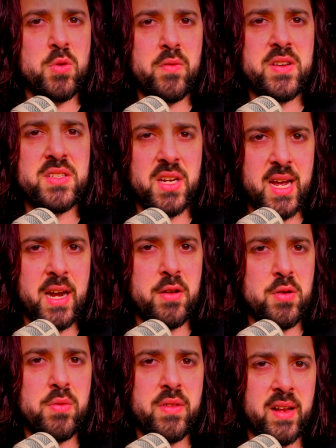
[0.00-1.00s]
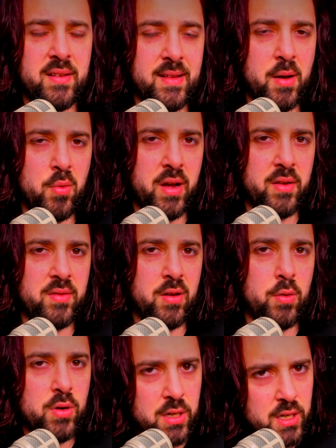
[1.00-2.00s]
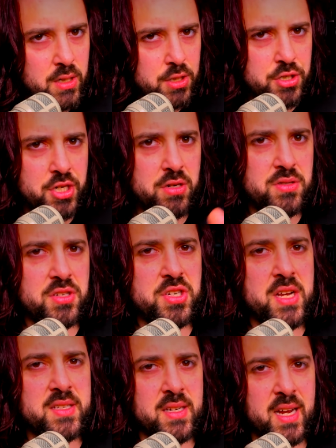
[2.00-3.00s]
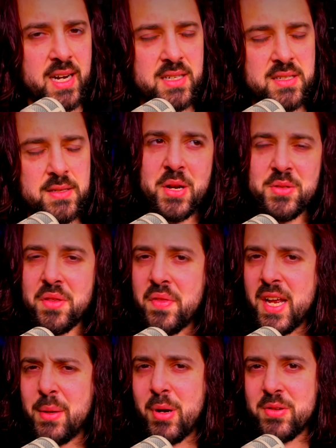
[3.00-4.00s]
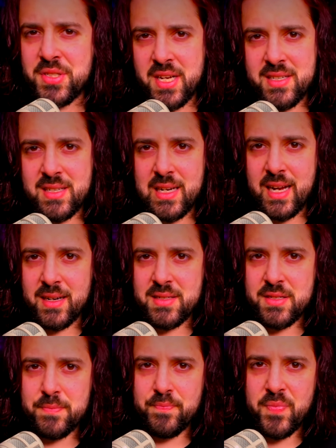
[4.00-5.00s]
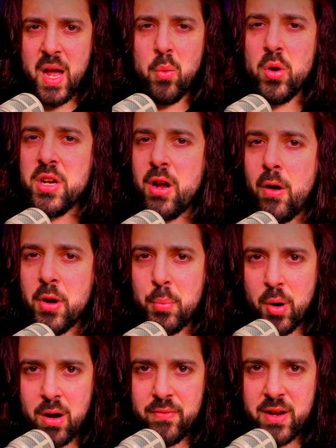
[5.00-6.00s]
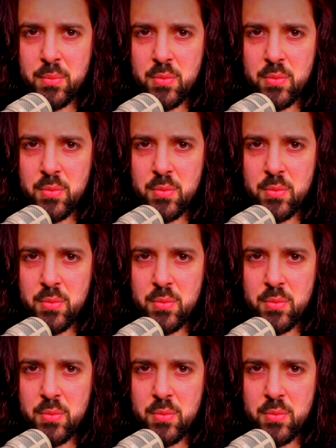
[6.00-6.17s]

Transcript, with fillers: movies to kind of do things that way. So cheers to Jason X. Here's the thing about Jason X. I wouldn't call it a perfect